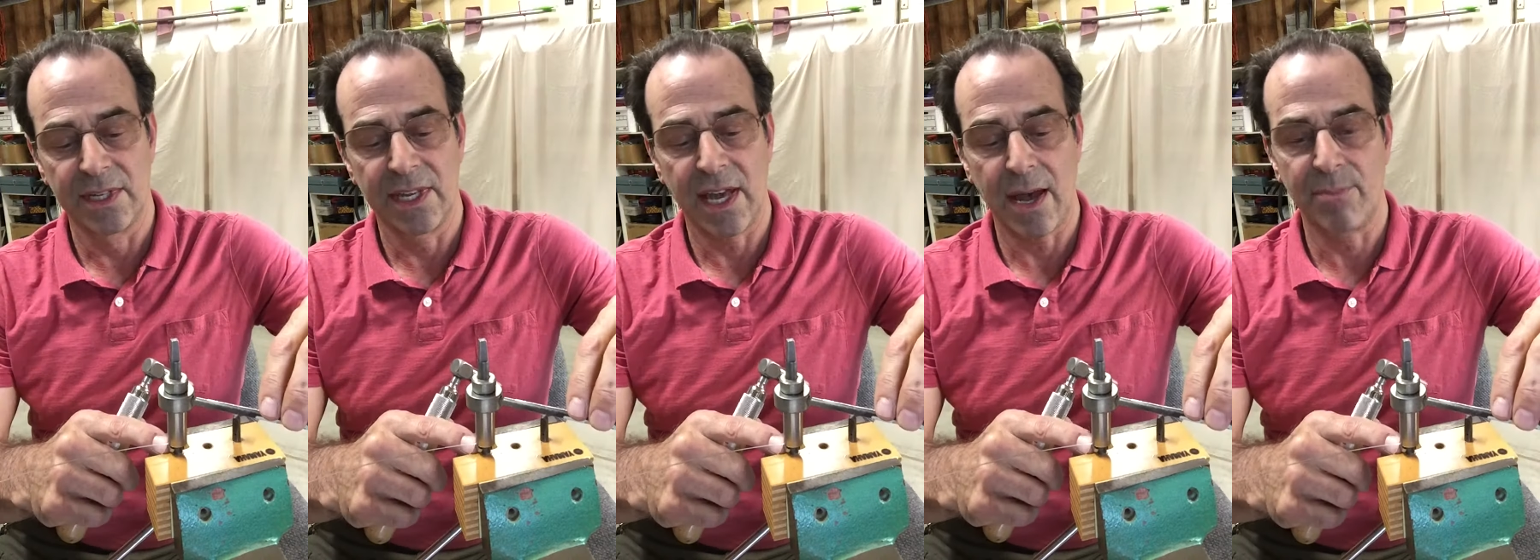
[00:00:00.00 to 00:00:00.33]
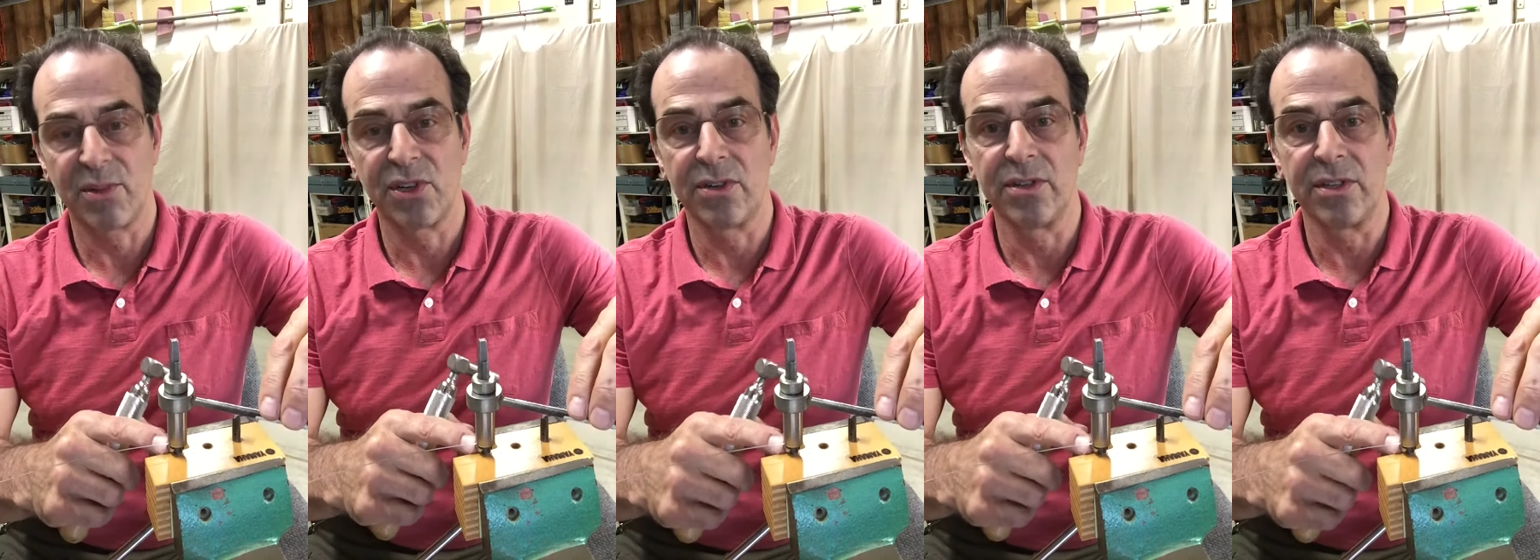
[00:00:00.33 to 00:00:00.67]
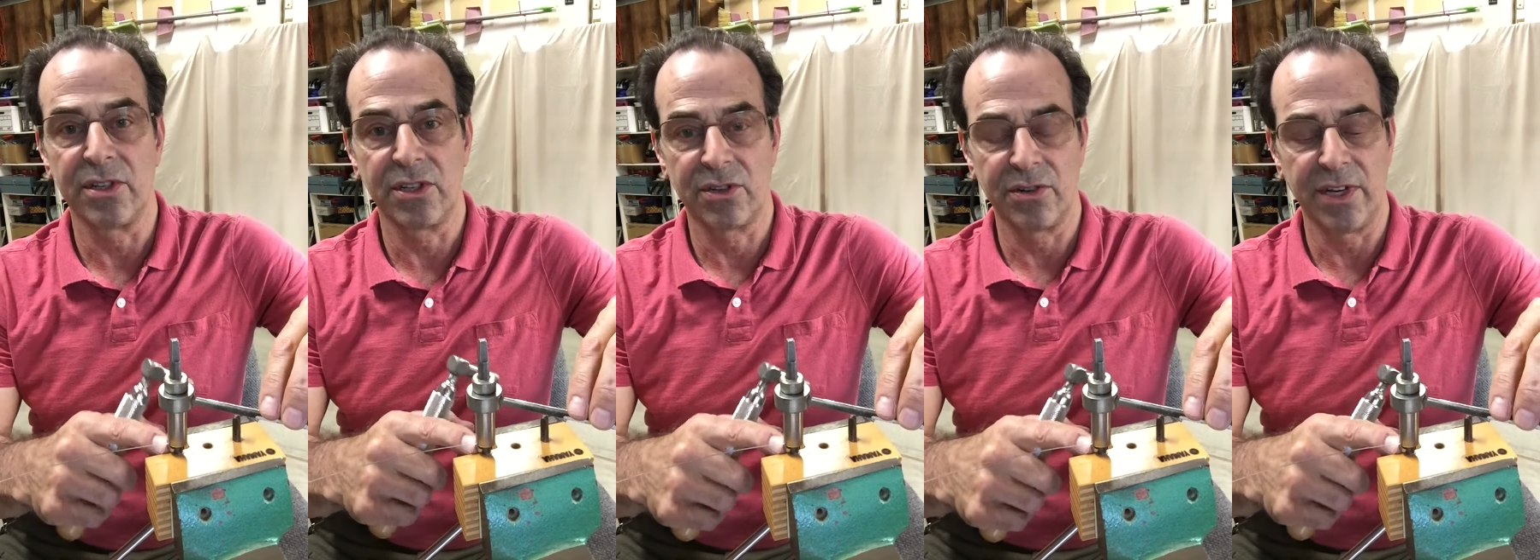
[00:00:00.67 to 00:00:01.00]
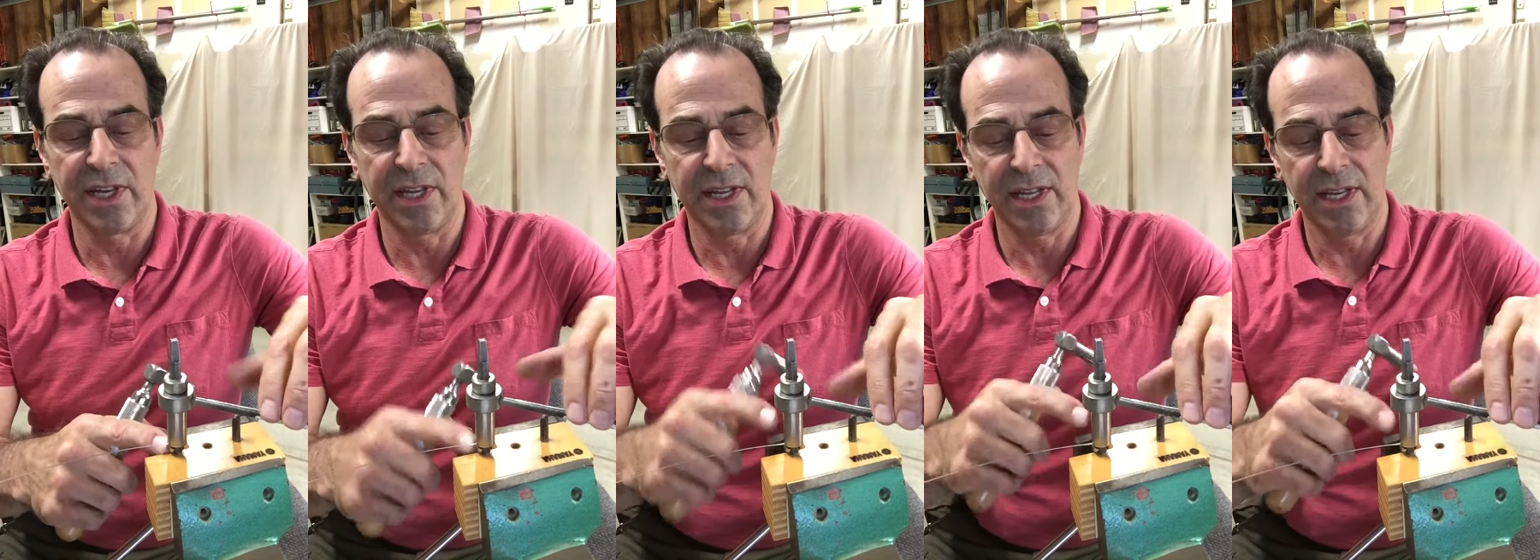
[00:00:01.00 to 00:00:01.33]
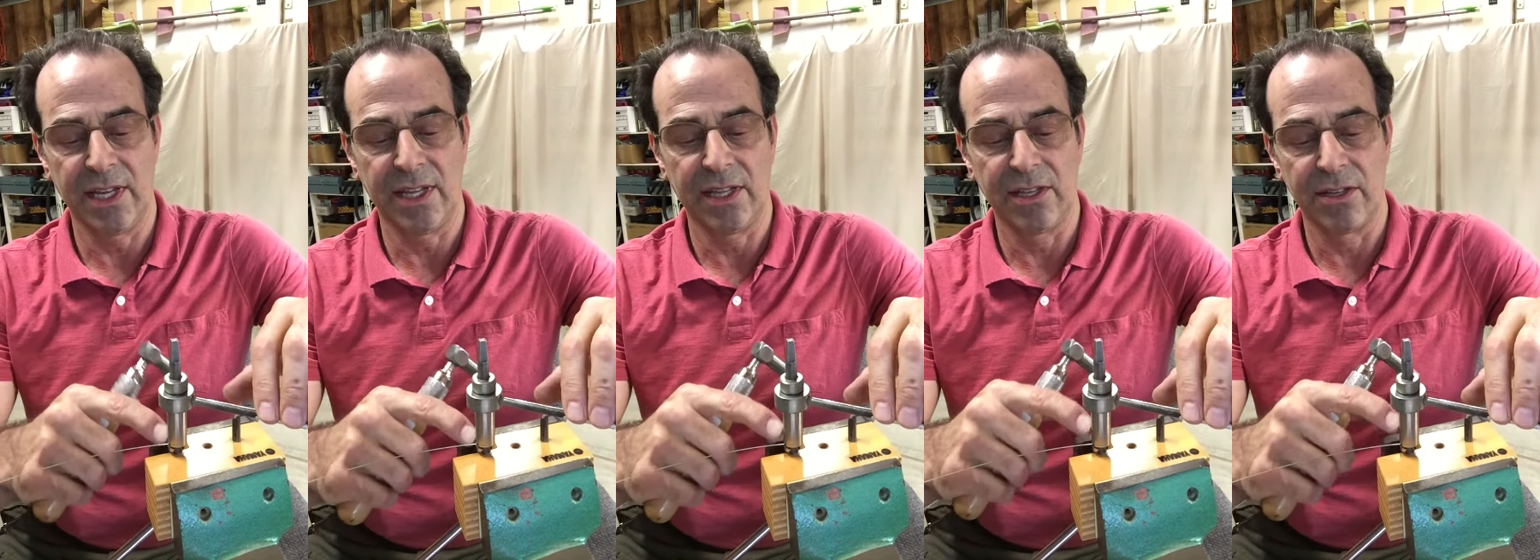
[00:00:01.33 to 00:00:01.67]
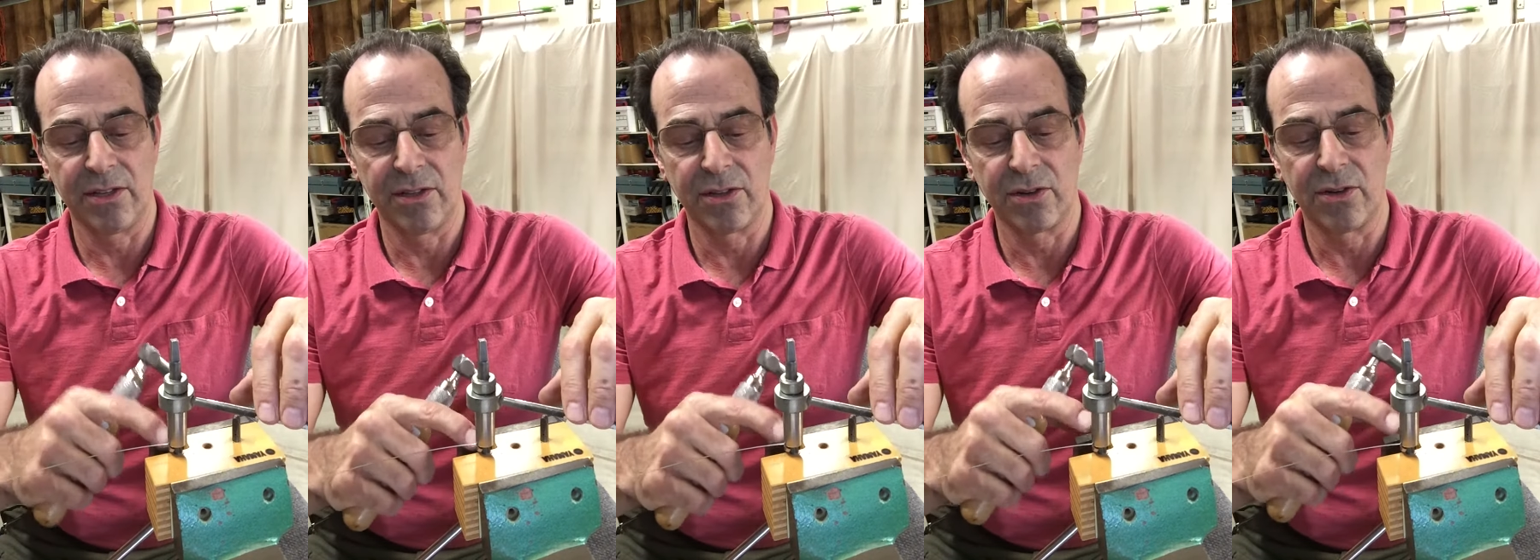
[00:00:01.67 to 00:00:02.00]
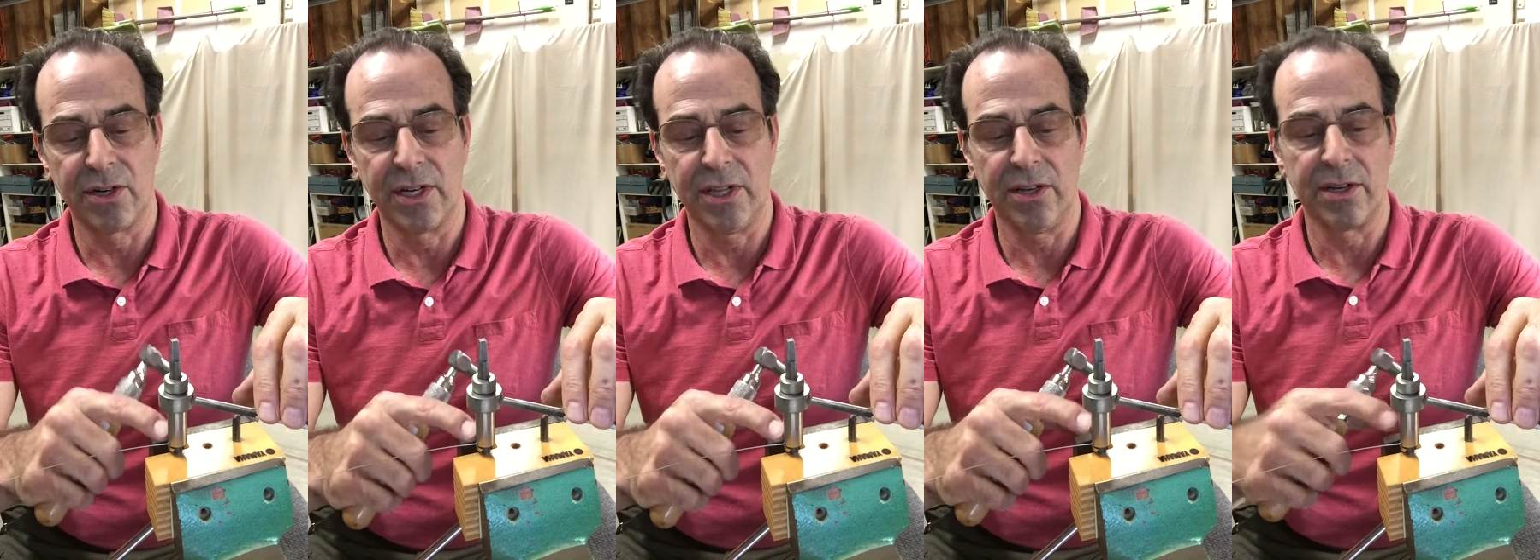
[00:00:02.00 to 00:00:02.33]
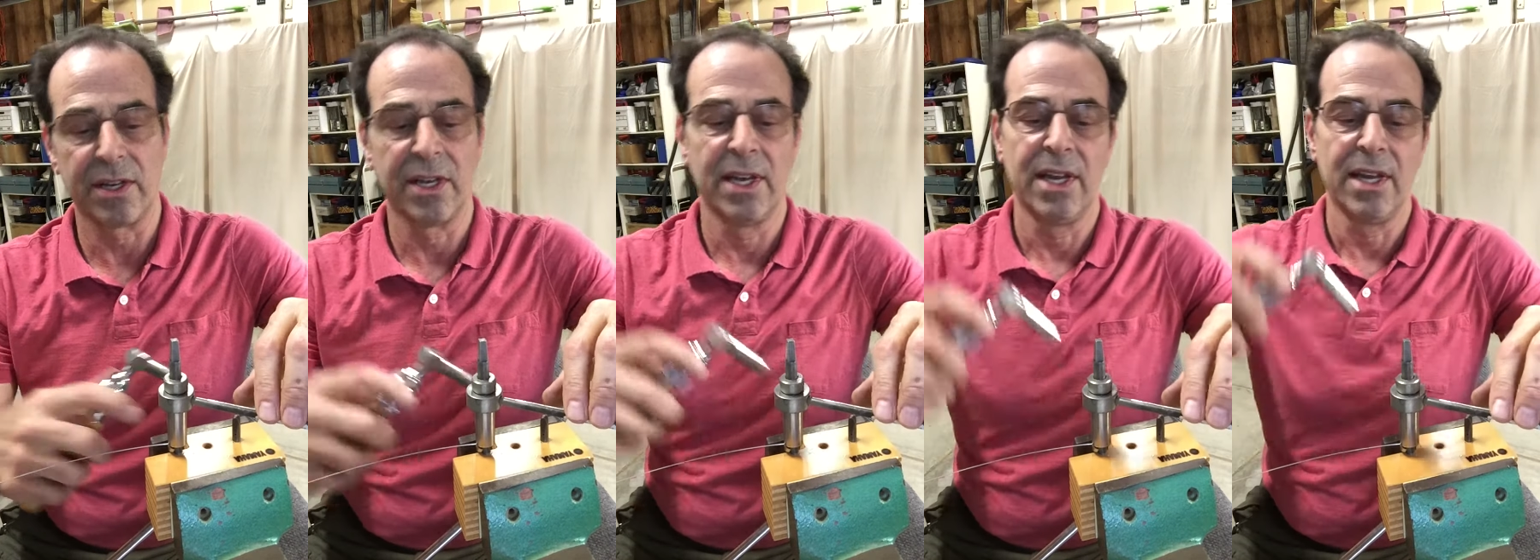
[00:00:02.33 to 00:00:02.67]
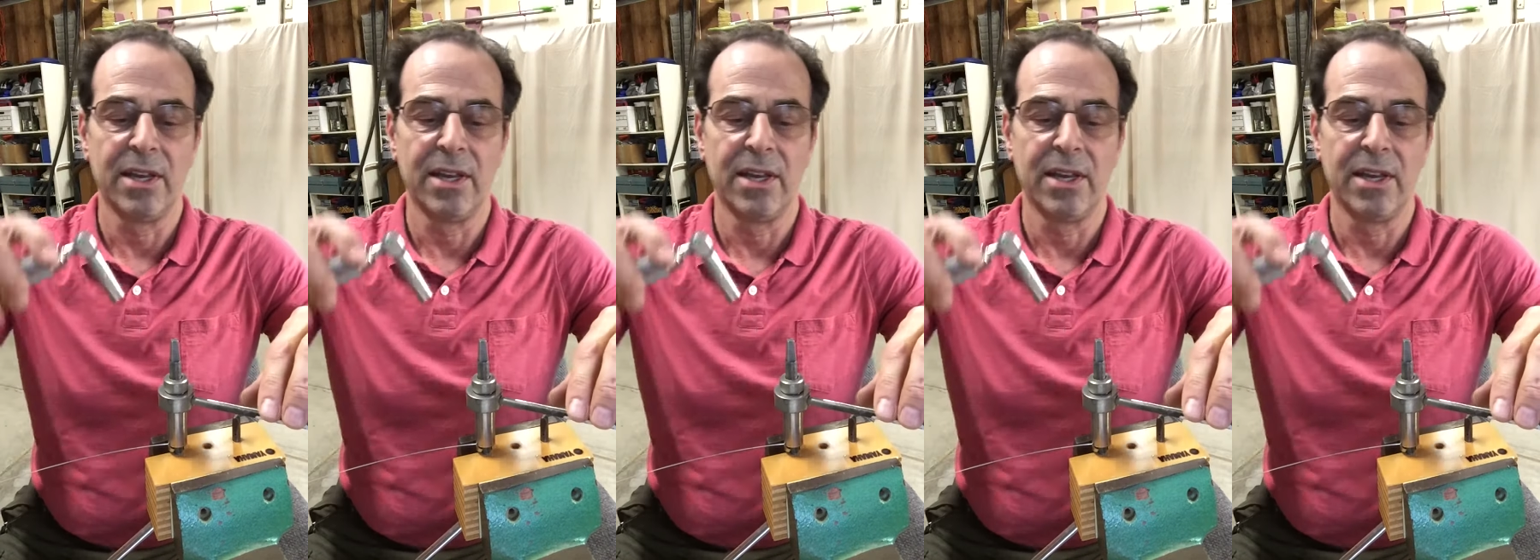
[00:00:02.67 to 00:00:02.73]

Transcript: capture the string in the coil hook.